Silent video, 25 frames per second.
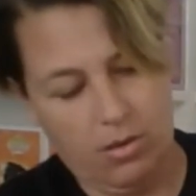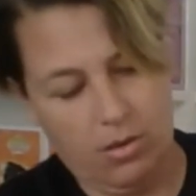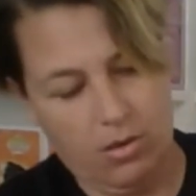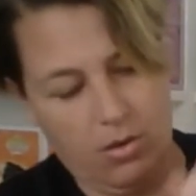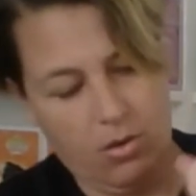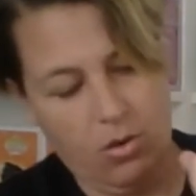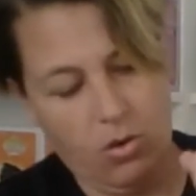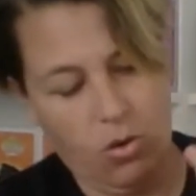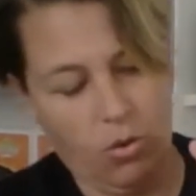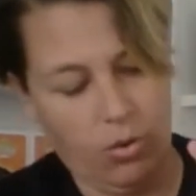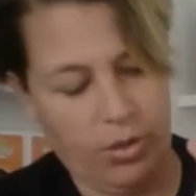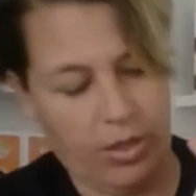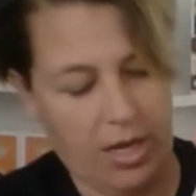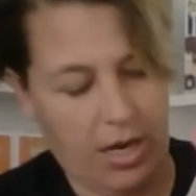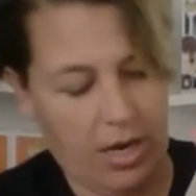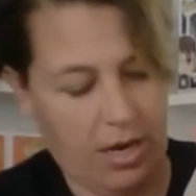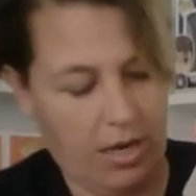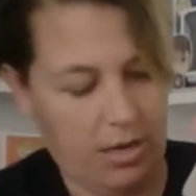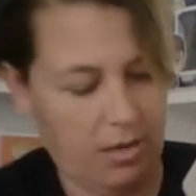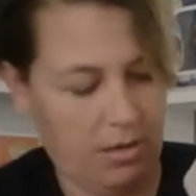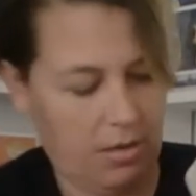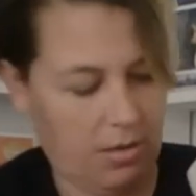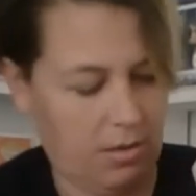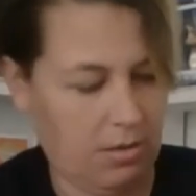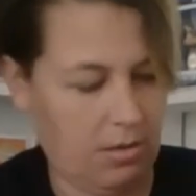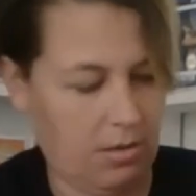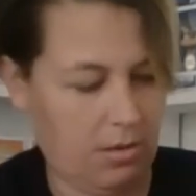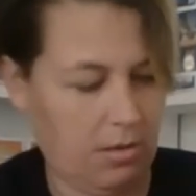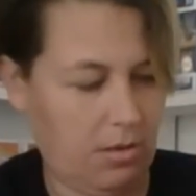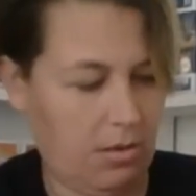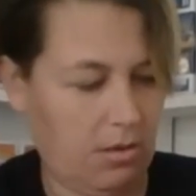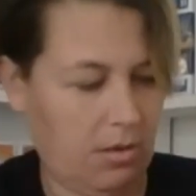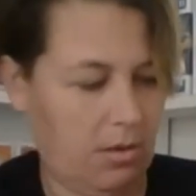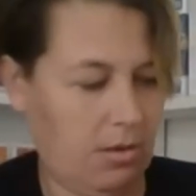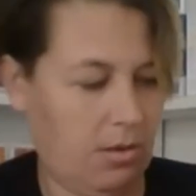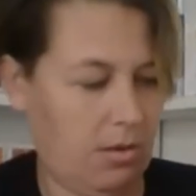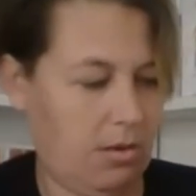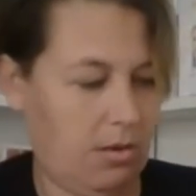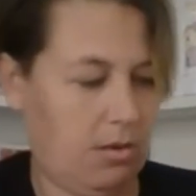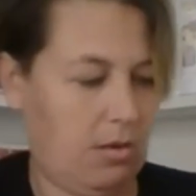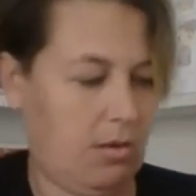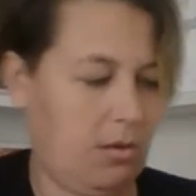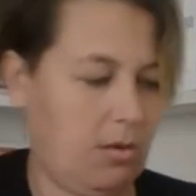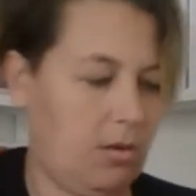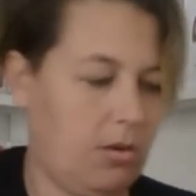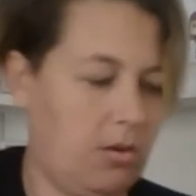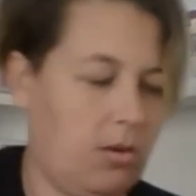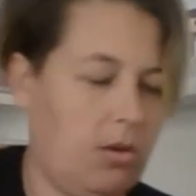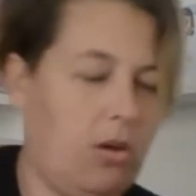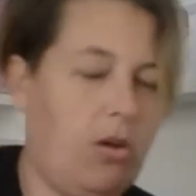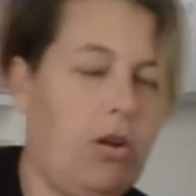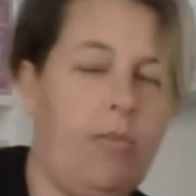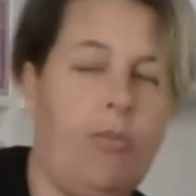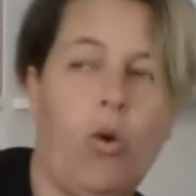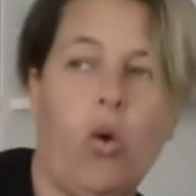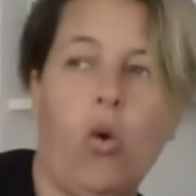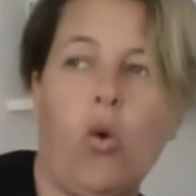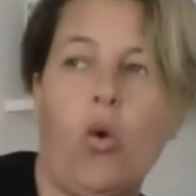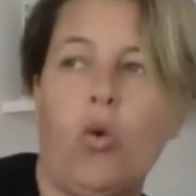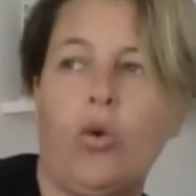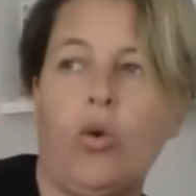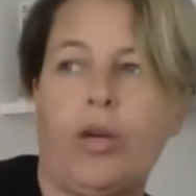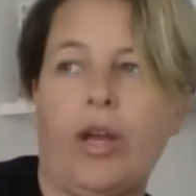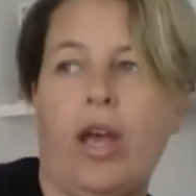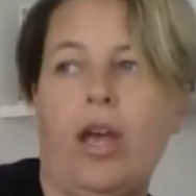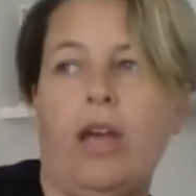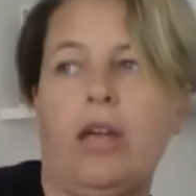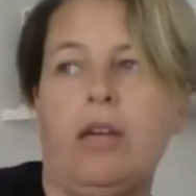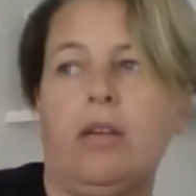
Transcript: All day. Time all day.